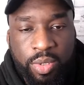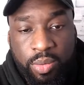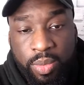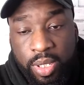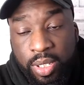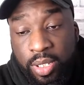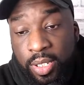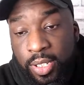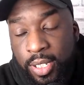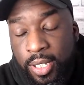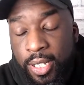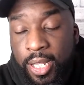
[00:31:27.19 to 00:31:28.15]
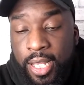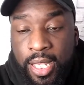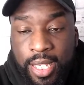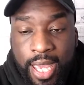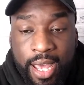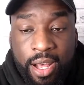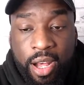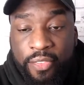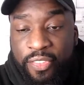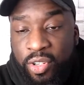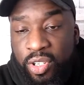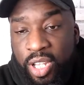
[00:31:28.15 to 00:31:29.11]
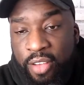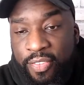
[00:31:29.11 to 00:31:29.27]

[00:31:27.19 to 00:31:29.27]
WrestleMania. Yeah, I felt